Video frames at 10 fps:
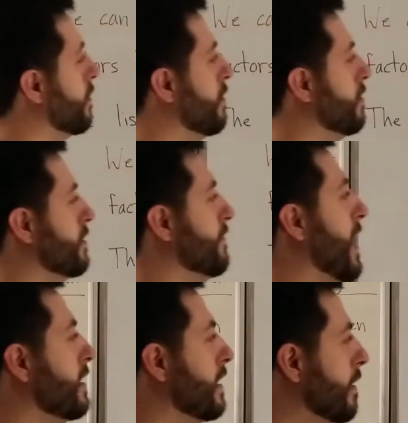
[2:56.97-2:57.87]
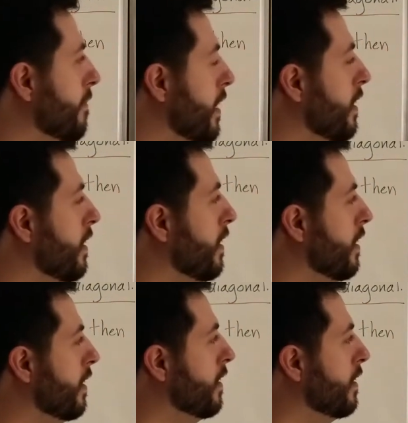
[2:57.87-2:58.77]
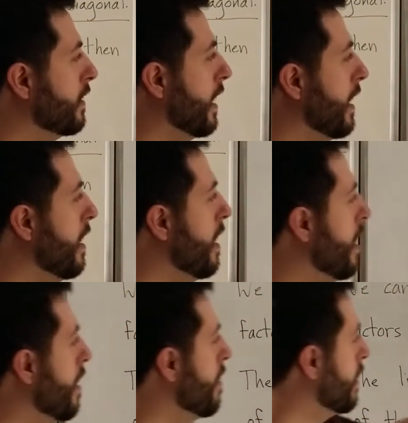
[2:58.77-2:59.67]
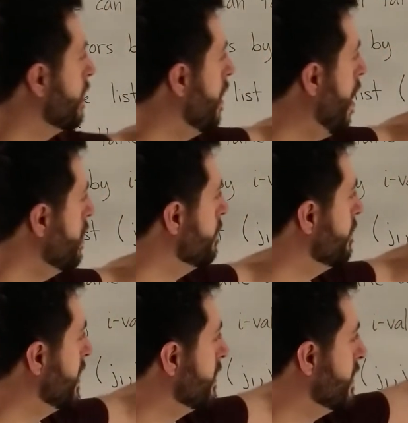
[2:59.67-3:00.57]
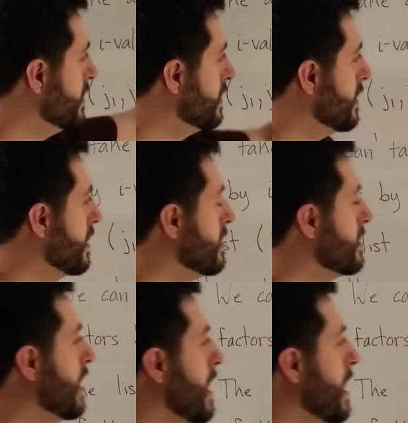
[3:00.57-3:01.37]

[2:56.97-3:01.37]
nth row's factor. Okay? The column that these things